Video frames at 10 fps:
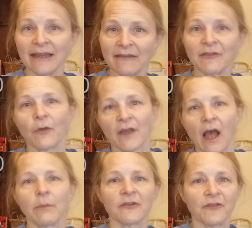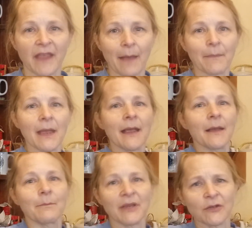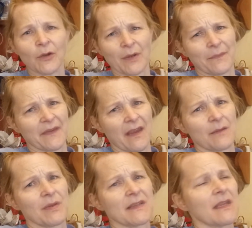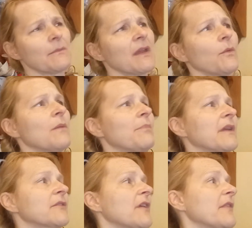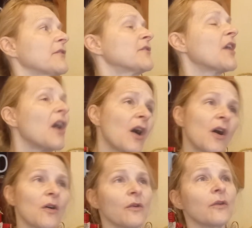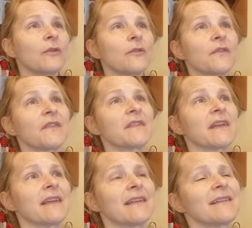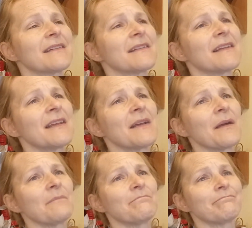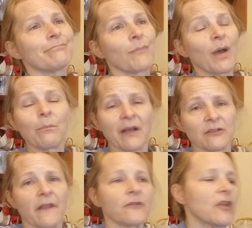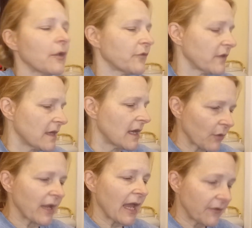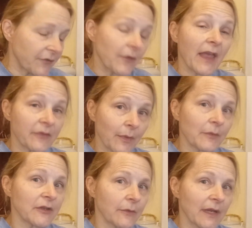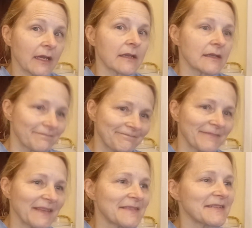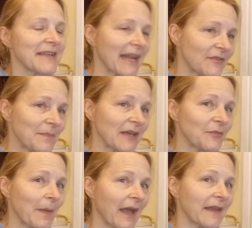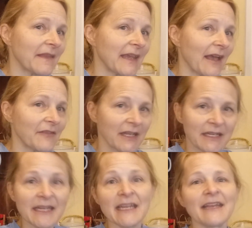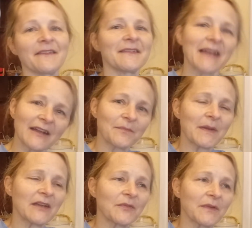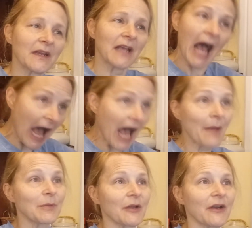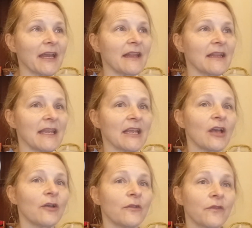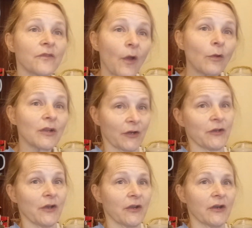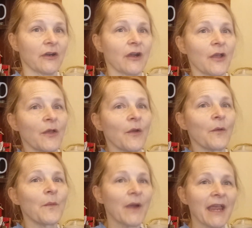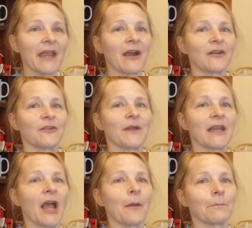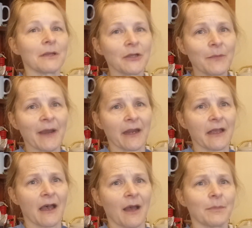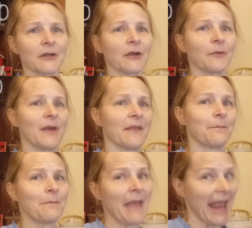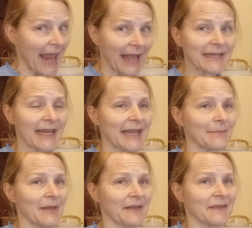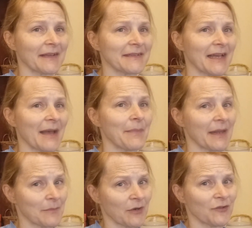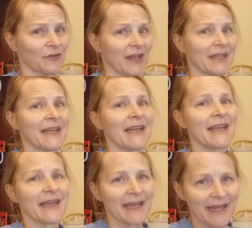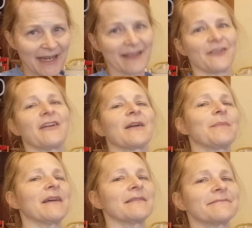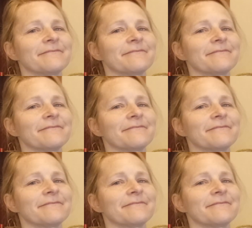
Even though the cobbler's for them. But you know what I'm saying, because they might want butter on their toast and, well, butter on their toast. Okay, so that's what we're doing. Instead of peach pie in the oven, instead of peach cobbler in the solar cooker, we are doing blueberry cobbler with pancake mix on top and margarine in the crock pot.